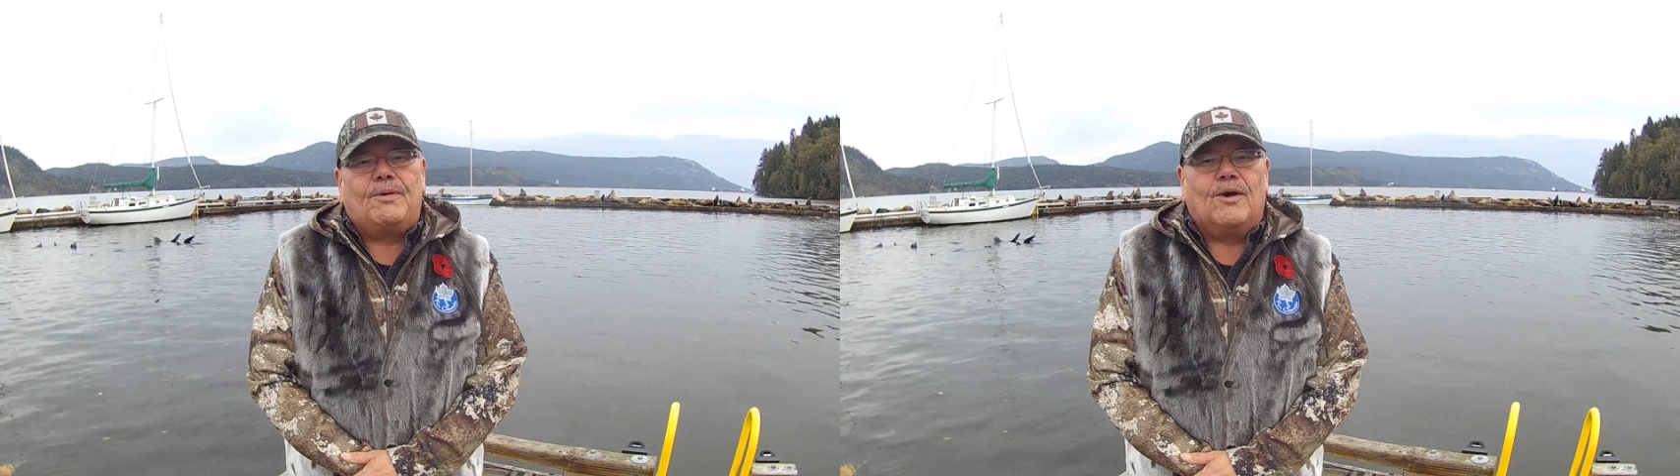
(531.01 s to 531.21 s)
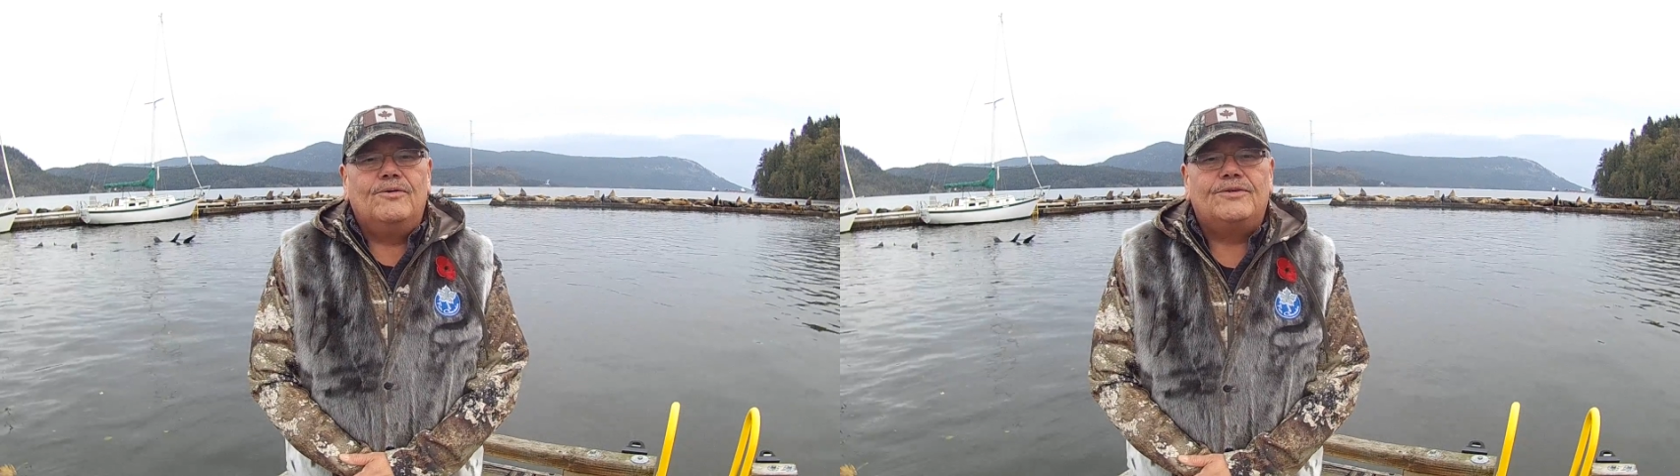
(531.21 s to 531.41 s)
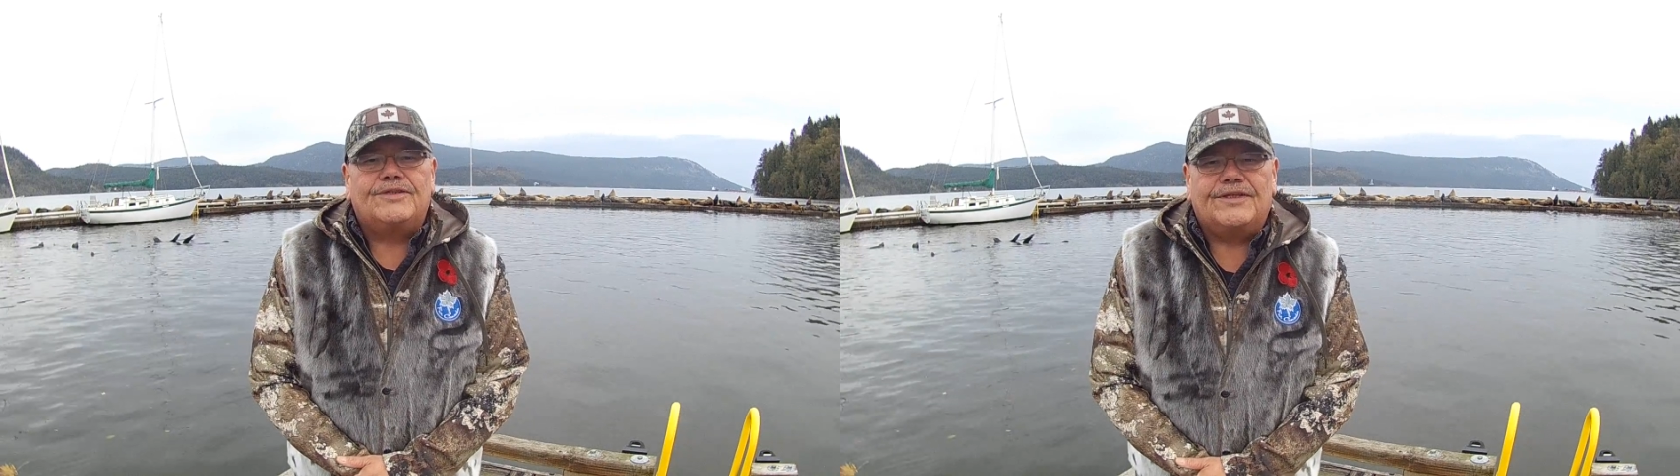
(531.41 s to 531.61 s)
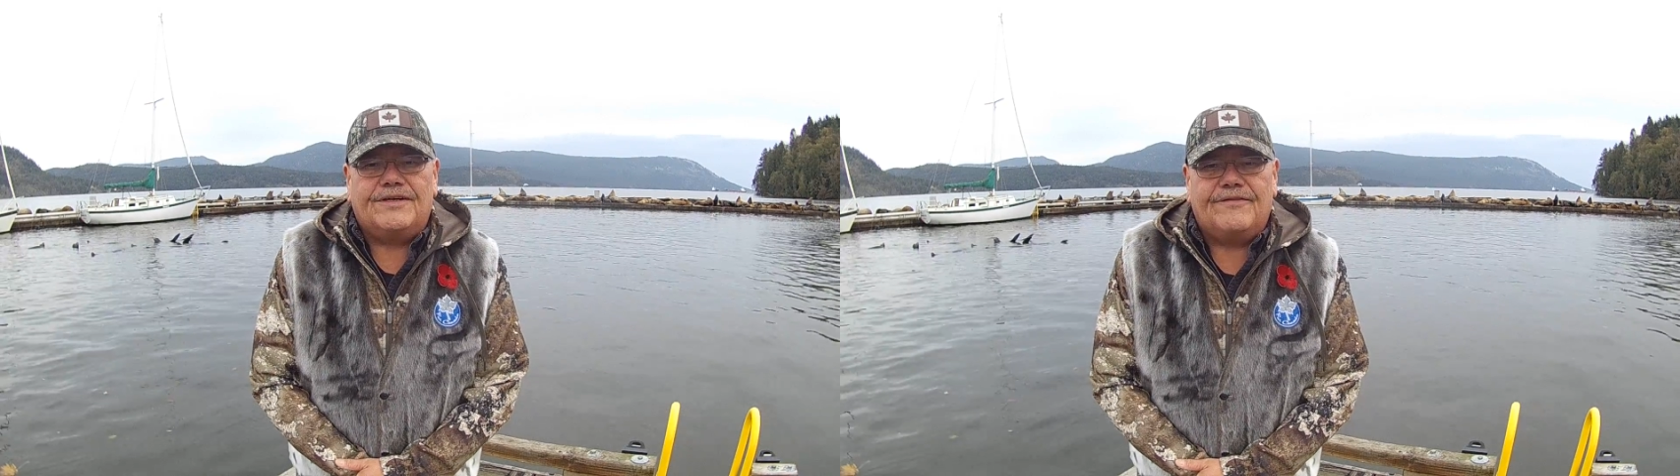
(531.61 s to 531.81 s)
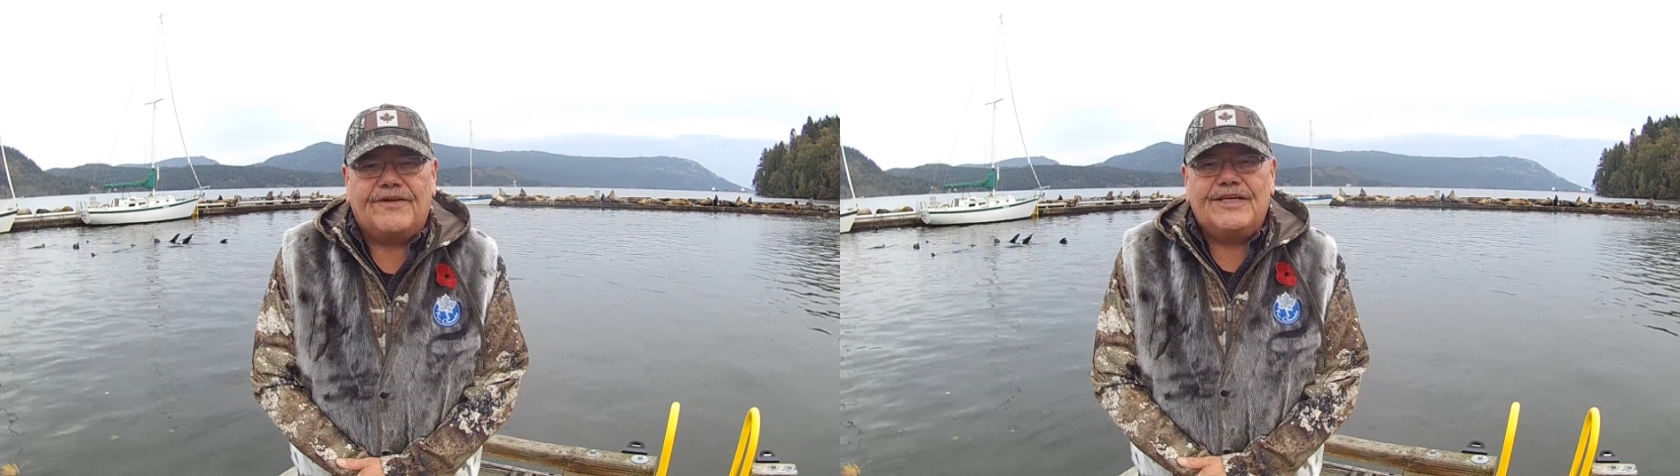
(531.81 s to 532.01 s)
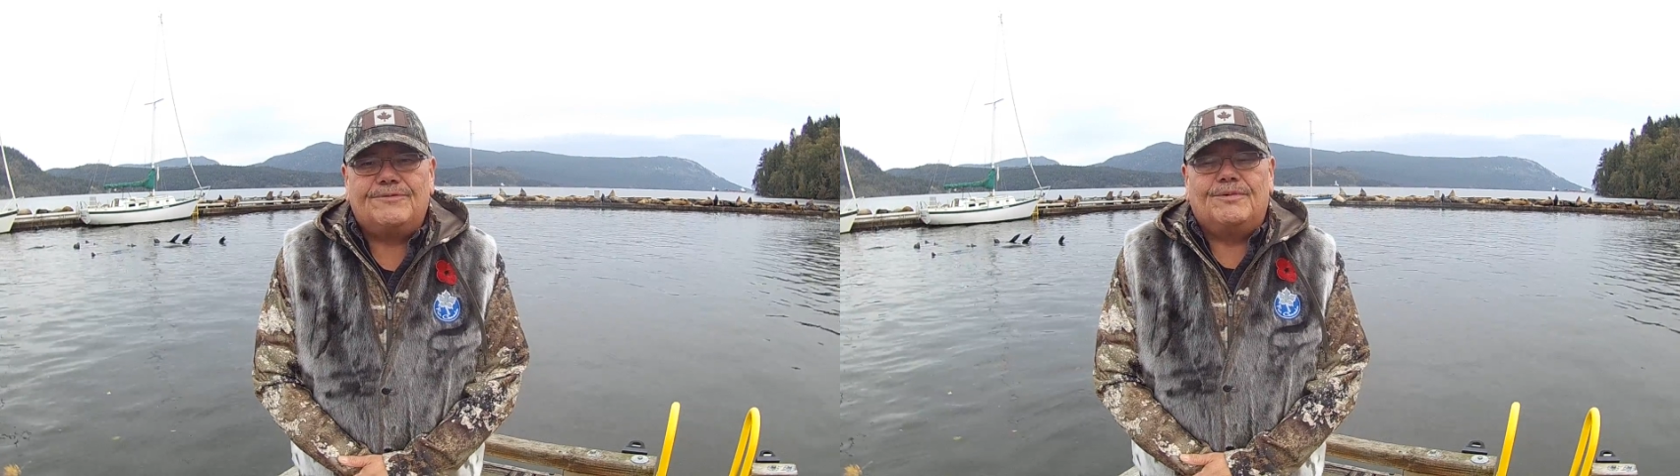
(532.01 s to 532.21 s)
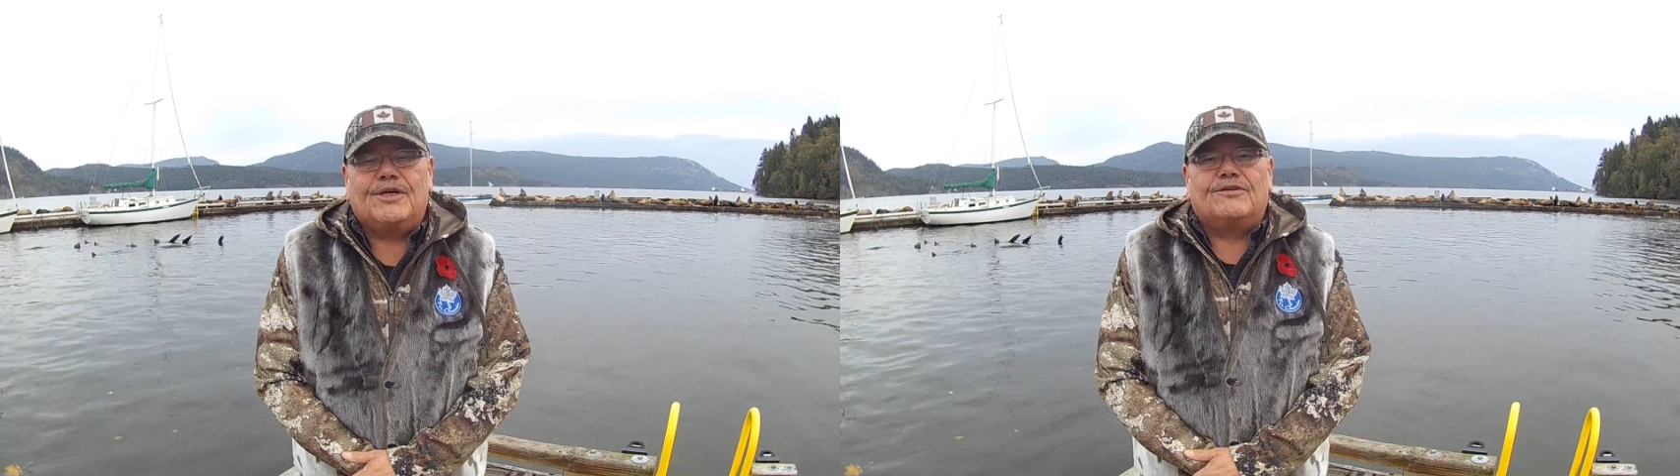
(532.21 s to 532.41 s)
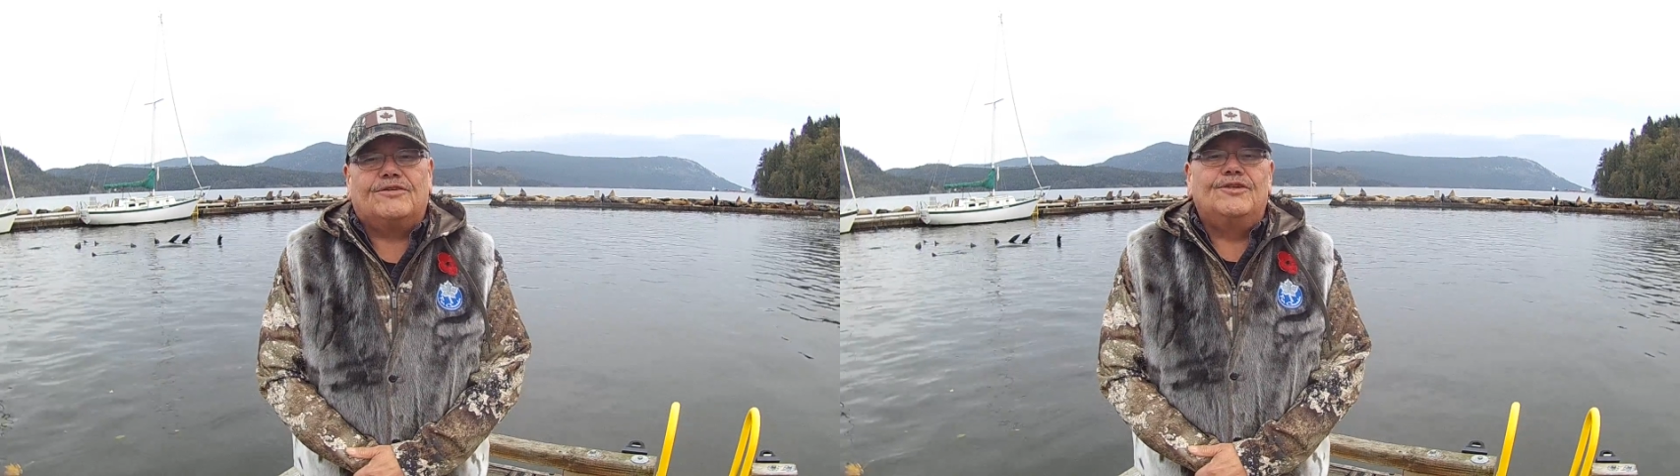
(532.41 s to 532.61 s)
posts in our Facebook
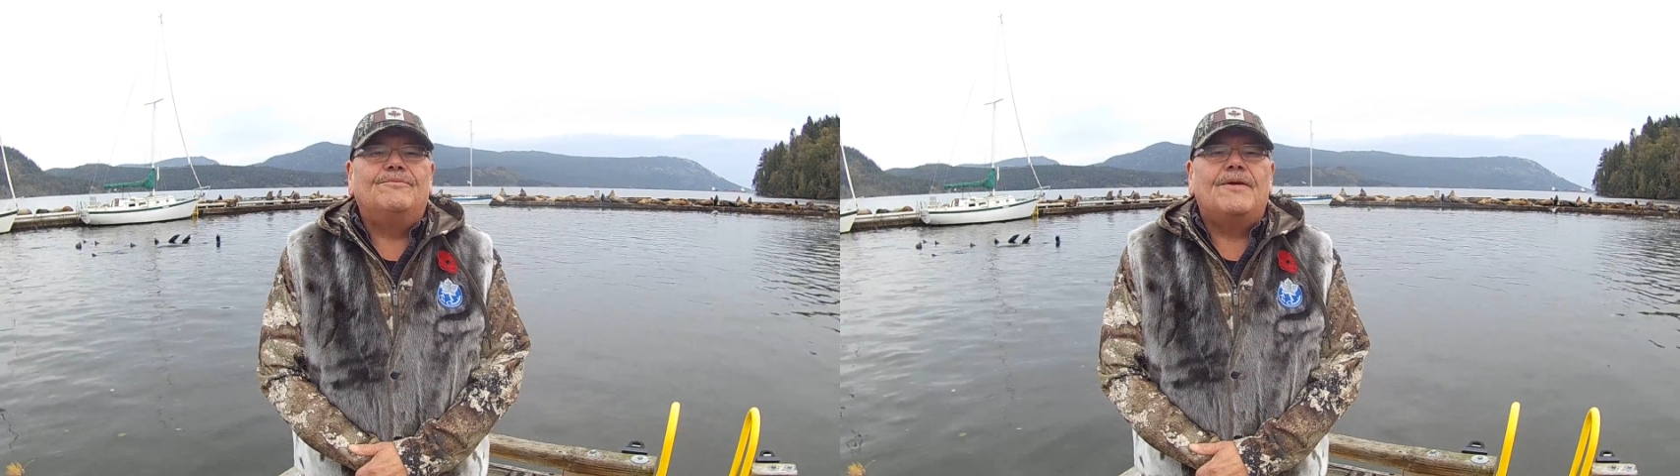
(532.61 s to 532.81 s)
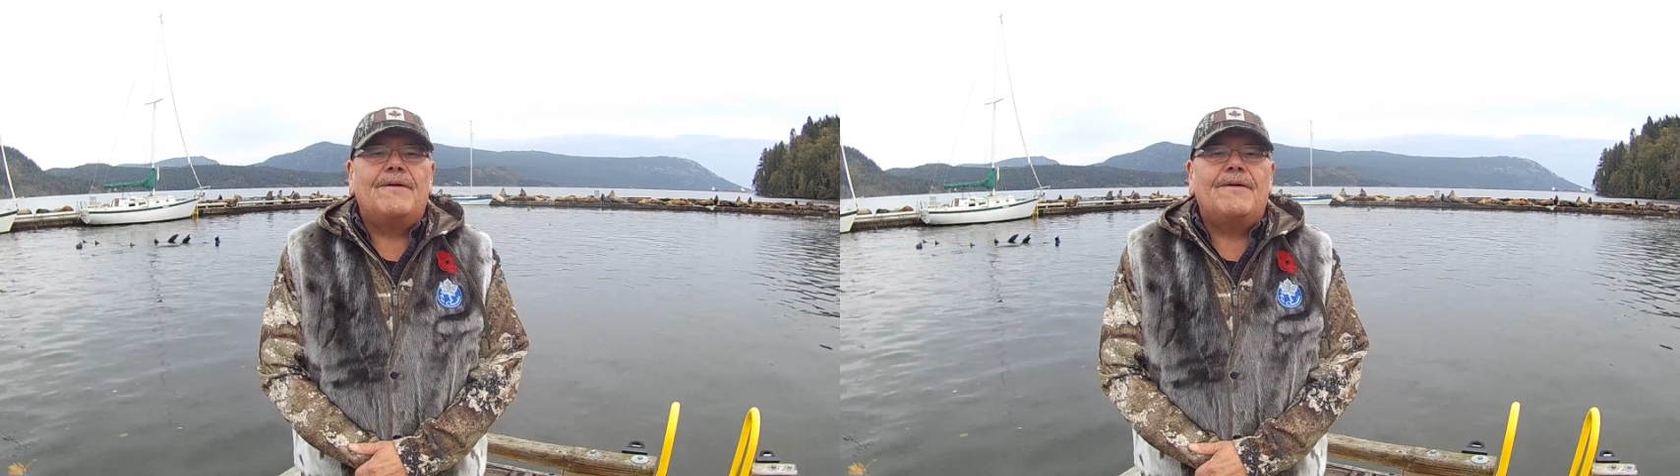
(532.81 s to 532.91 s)
group,